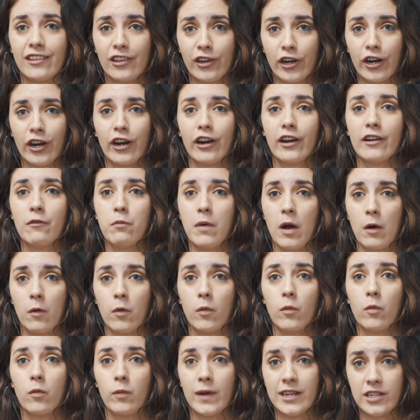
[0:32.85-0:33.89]
heard
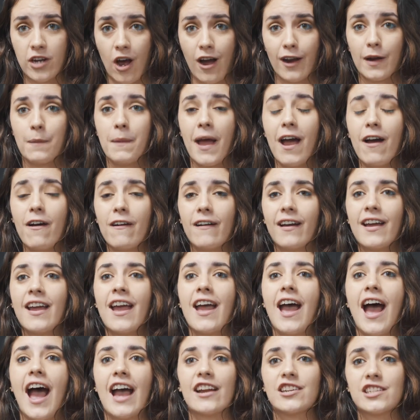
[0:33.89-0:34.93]
what we talk about,
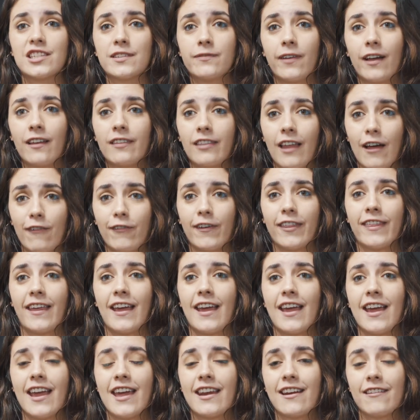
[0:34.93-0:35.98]
I just fell in love with it.